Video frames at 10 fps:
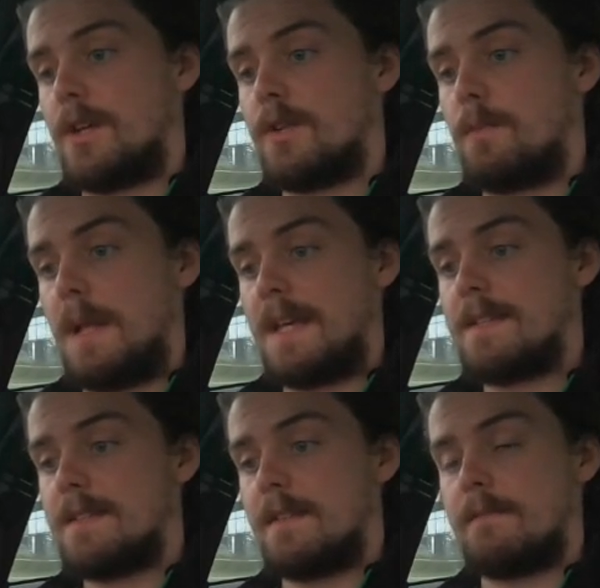good
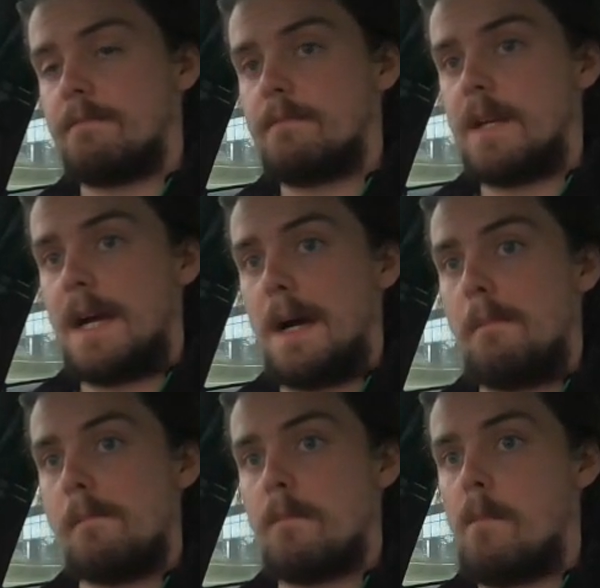place, and
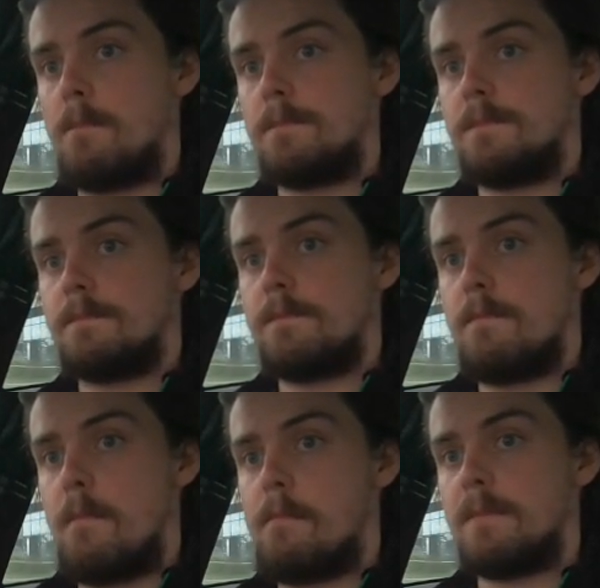
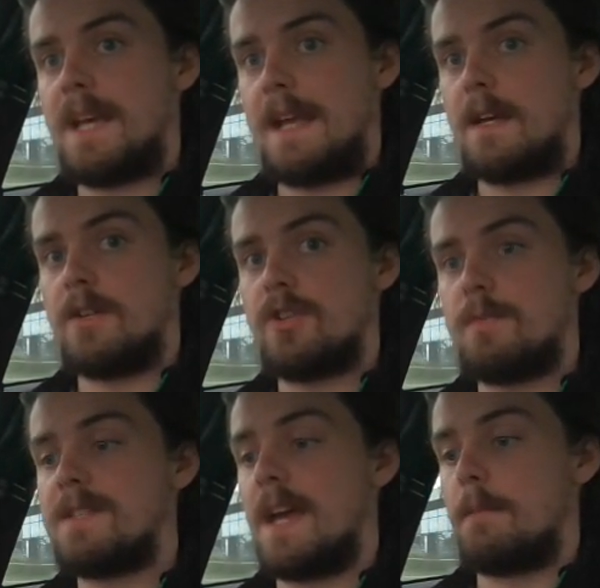kind of
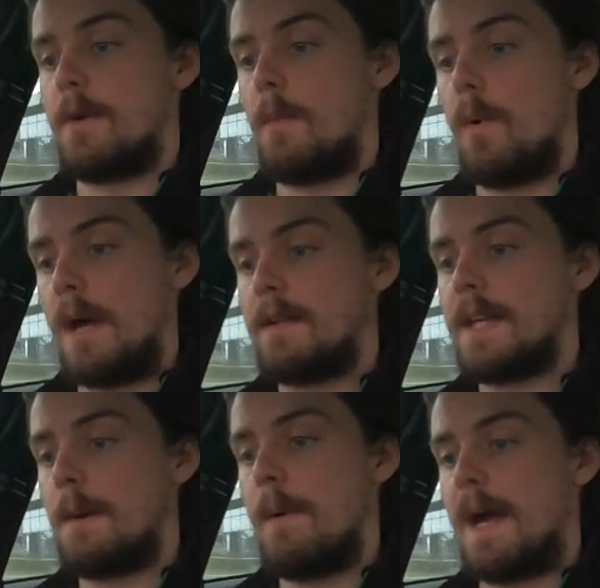should be setting me up well
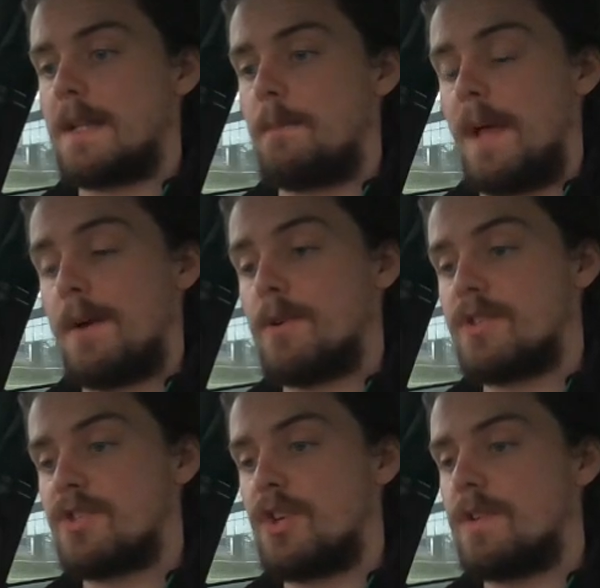to get back to play,
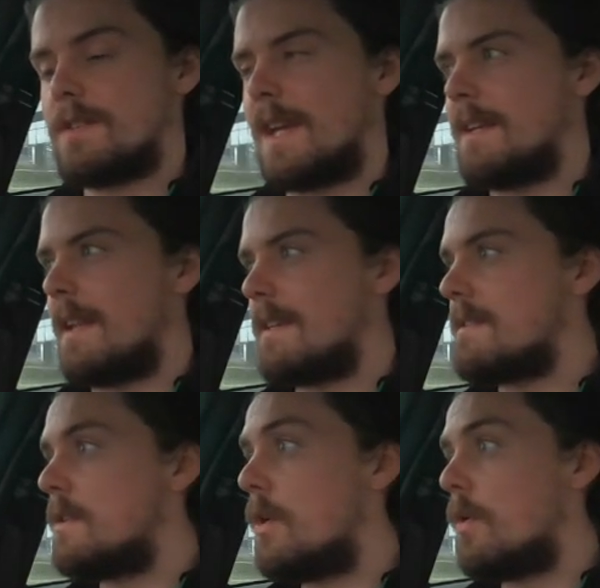which is good. And it's kind of
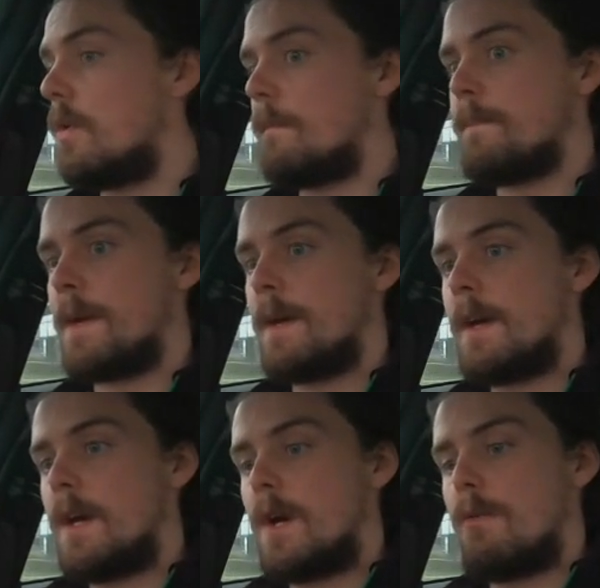nice to know
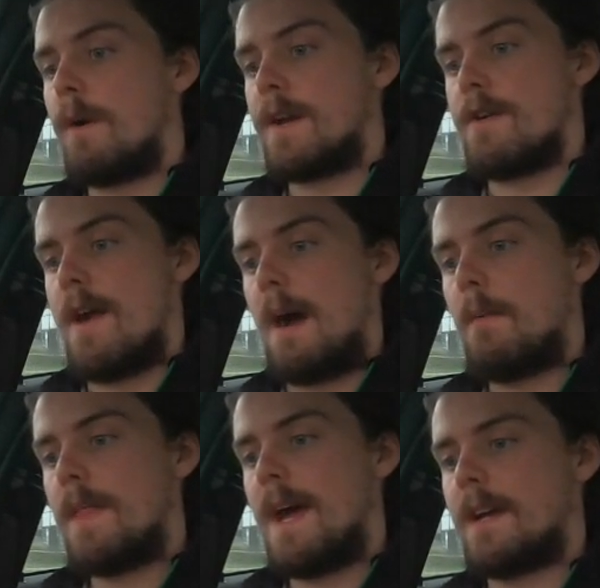where you're at
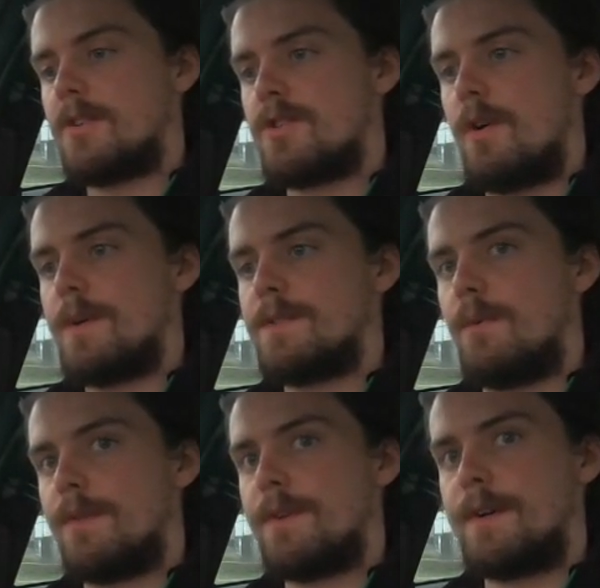with that, because you're always
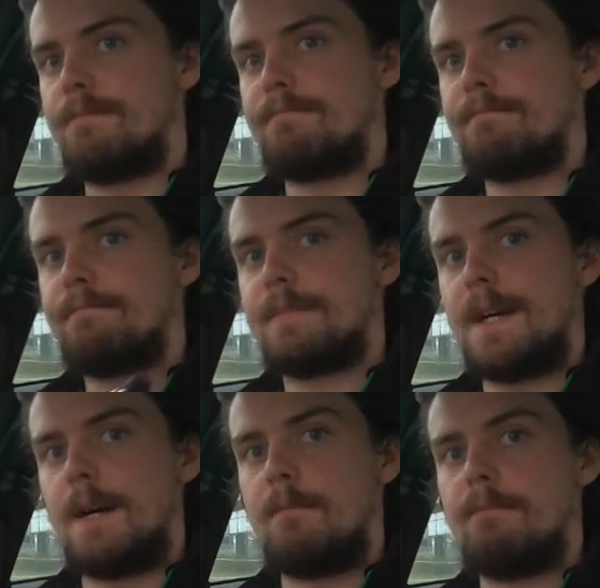wondering,
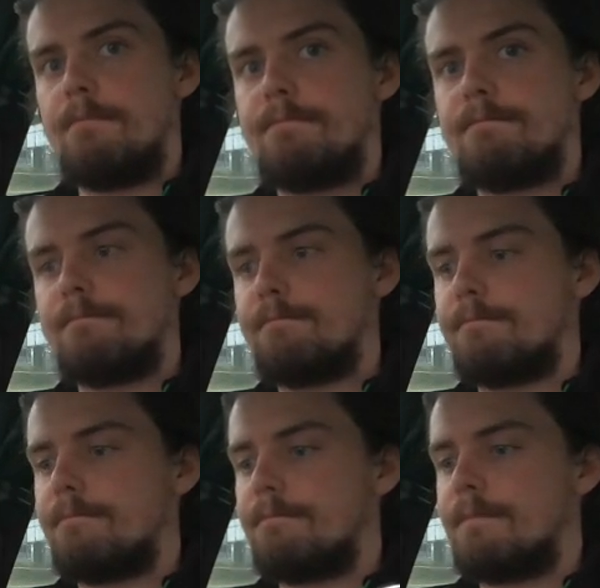
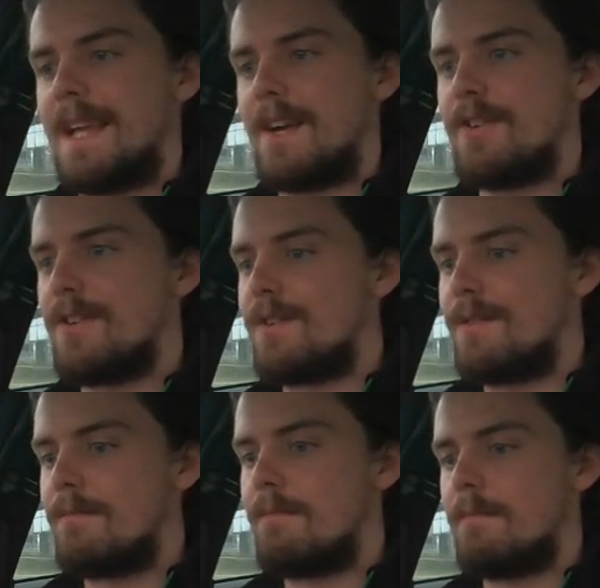are
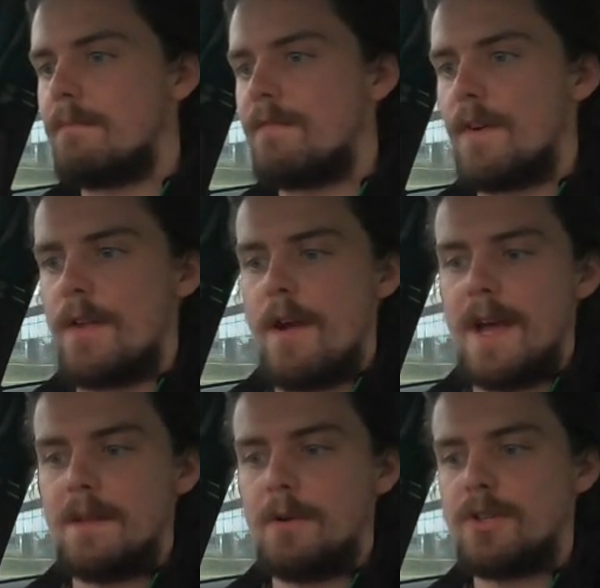you further
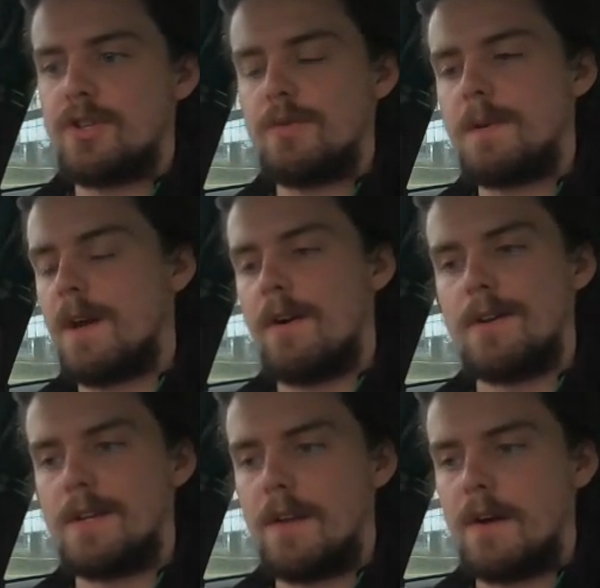ahead than what you should be, or are
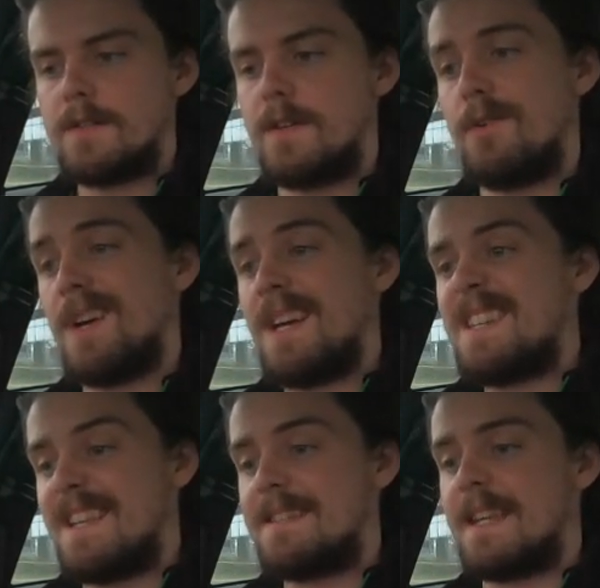you not? So
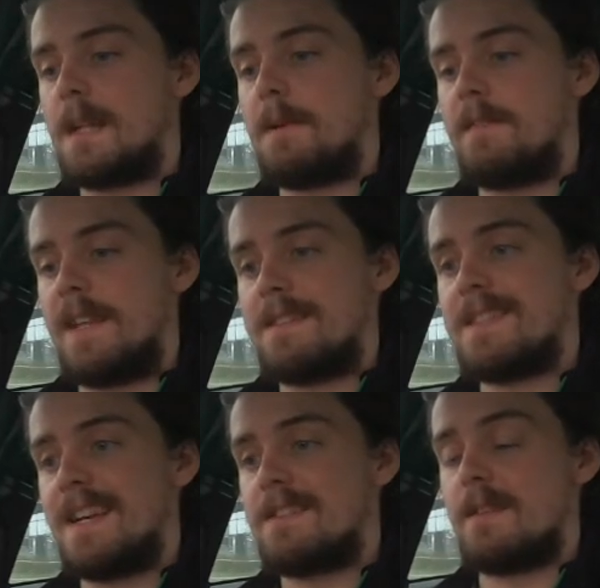it's nice to get a bit of an
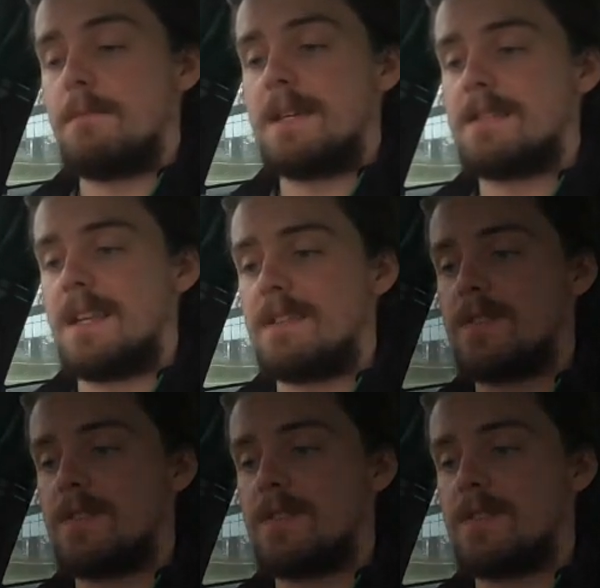insight in some baseline